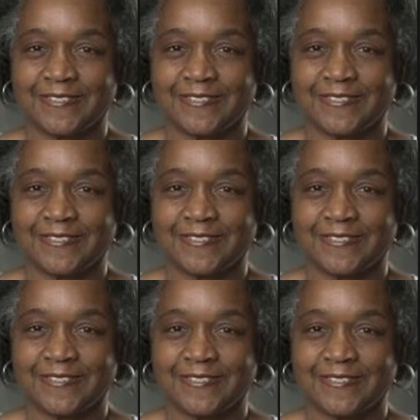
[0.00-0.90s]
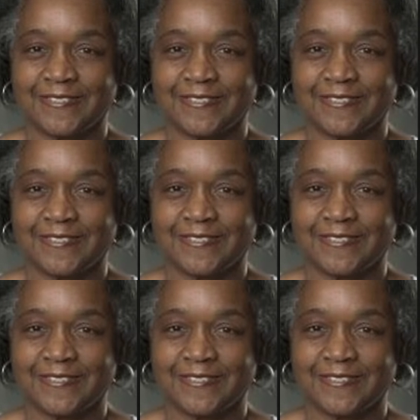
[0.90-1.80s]

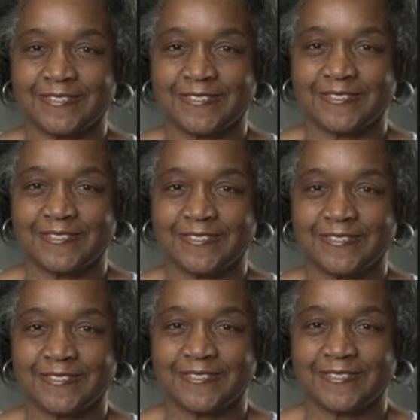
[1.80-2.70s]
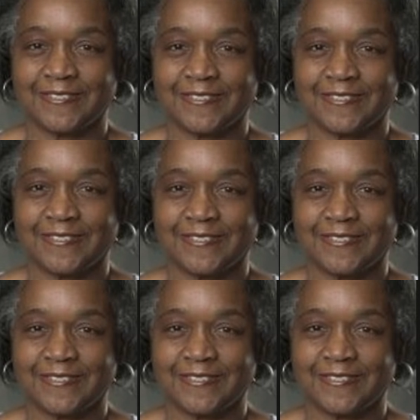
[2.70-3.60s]

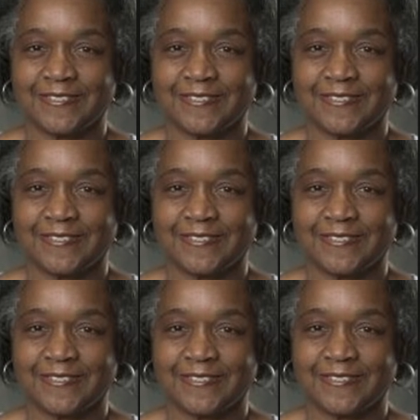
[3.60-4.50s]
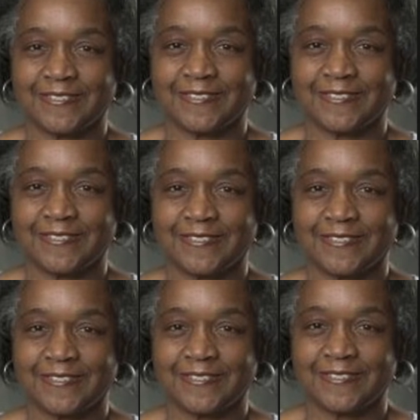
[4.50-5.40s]

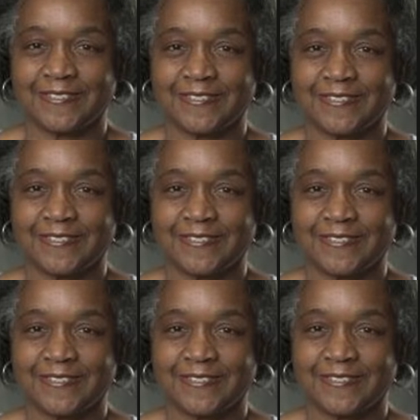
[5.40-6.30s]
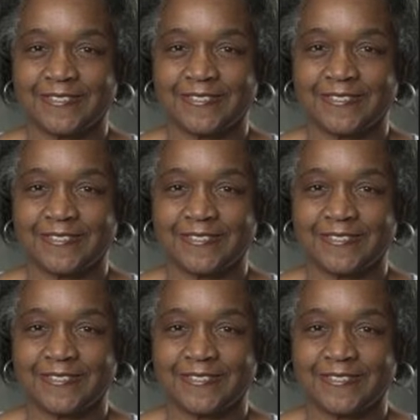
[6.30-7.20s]

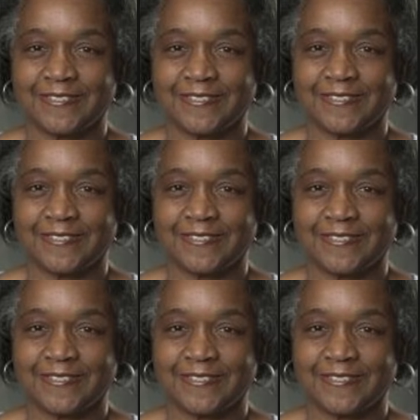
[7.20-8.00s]
[no speech]